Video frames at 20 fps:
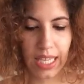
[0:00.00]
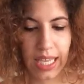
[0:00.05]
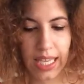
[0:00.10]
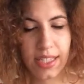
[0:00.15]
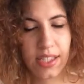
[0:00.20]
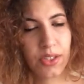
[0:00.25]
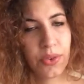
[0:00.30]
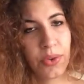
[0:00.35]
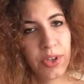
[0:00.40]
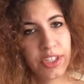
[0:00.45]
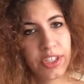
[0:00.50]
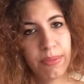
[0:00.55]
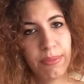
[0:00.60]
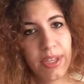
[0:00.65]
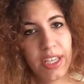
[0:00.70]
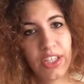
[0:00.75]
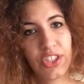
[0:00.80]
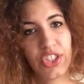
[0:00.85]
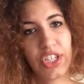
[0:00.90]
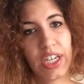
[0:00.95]
It's going to be
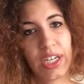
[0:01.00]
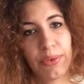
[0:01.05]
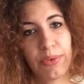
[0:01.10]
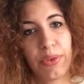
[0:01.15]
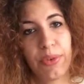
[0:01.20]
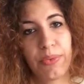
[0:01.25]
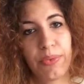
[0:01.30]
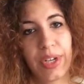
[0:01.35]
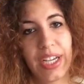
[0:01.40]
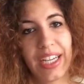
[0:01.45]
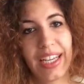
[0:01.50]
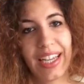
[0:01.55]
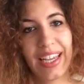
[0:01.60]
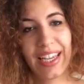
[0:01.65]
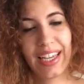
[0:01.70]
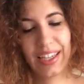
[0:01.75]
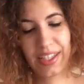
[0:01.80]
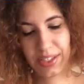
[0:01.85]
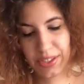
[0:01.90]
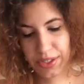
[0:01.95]
a general
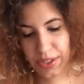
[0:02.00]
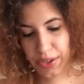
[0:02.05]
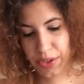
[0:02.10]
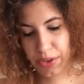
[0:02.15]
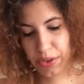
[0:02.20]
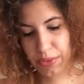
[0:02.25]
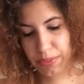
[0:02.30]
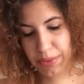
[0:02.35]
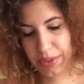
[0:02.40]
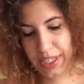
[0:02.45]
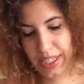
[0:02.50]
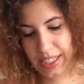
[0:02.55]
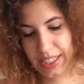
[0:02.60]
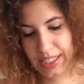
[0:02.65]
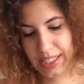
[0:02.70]
reading, so please